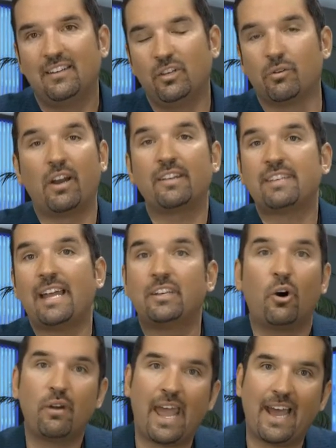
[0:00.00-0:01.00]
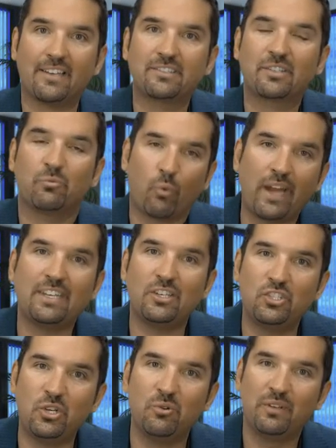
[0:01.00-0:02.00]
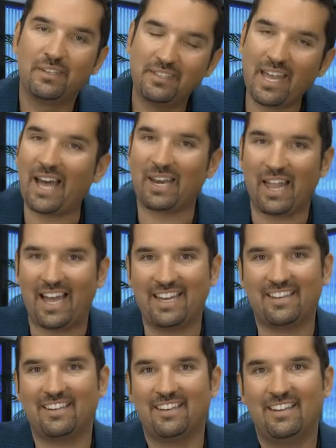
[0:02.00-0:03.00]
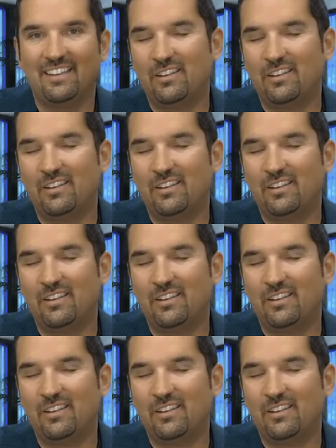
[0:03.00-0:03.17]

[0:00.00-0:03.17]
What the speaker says: You'll notice I don't ask, what did you not like?